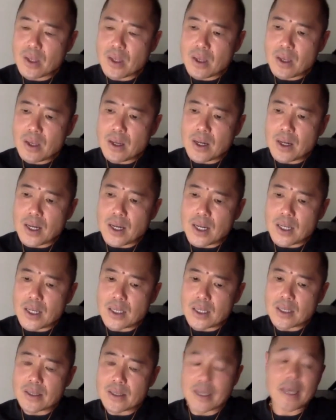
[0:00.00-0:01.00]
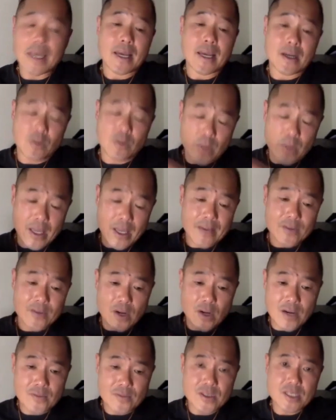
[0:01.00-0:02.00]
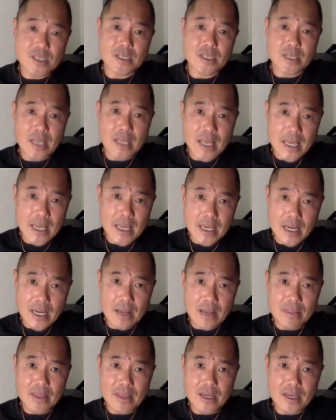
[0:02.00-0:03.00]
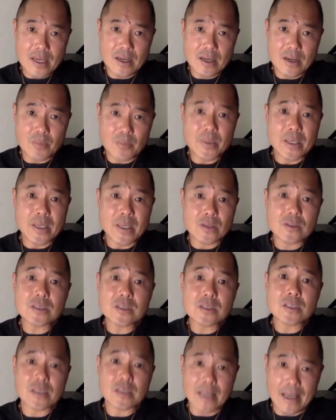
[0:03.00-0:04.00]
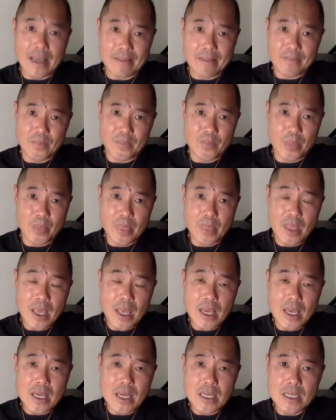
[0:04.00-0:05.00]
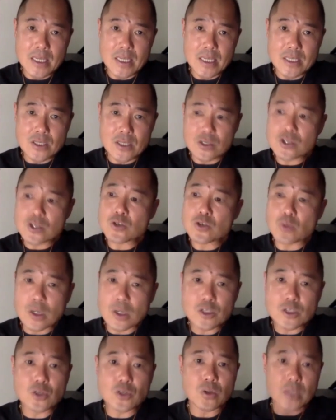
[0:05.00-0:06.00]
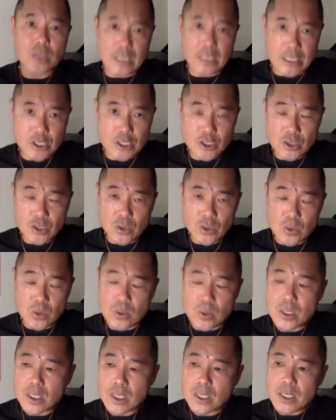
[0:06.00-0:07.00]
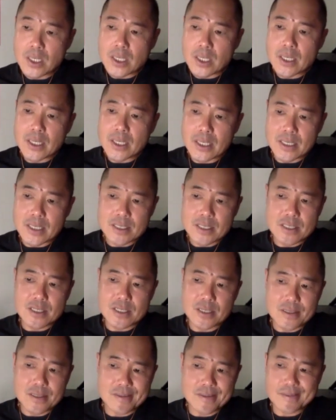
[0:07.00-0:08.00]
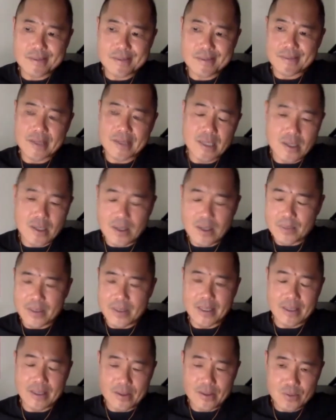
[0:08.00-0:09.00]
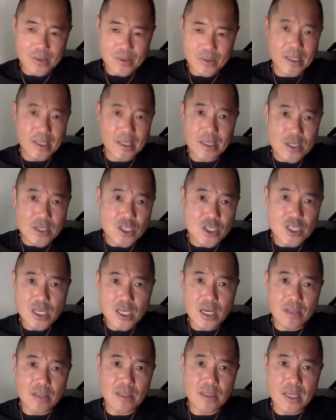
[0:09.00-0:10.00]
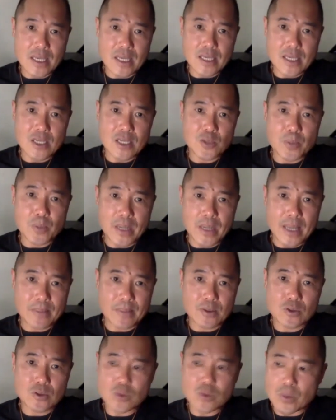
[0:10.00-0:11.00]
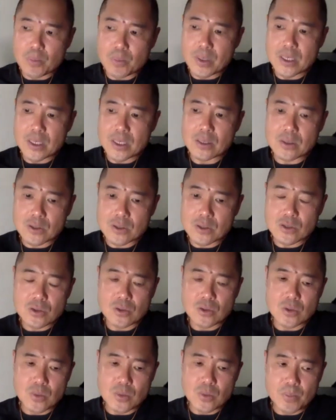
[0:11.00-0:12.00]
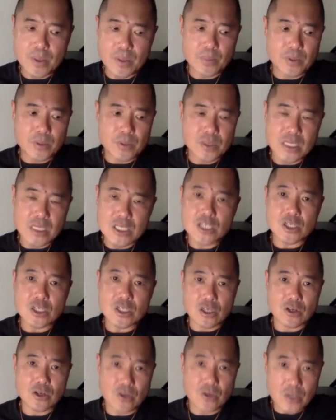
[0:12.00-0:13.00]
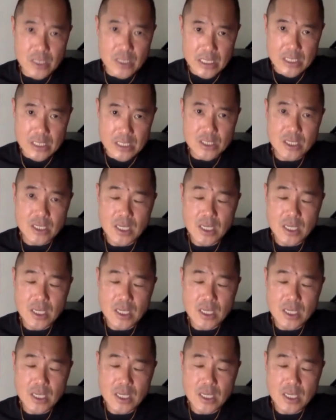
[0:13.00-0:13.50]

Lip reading: the candidate we have in office today, I think, appeals to that. And it's a structural issue. He's just, I mean, he is what he is. I think he's been able to appeal to people's insecurities